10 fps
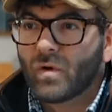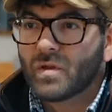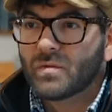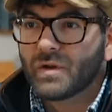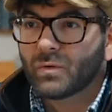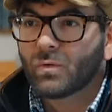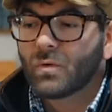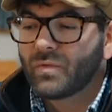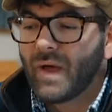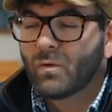rib in the middle,
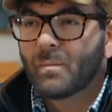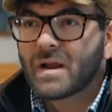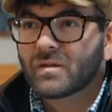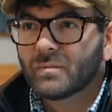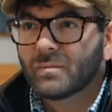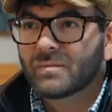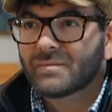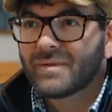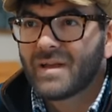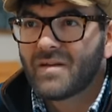that would make them
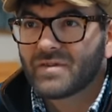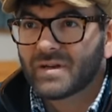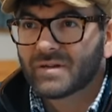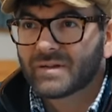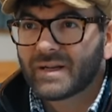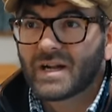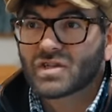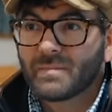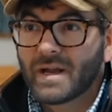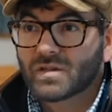heavier. It
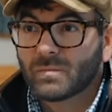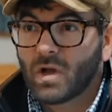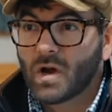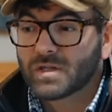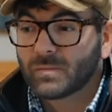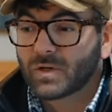actually makes them lighter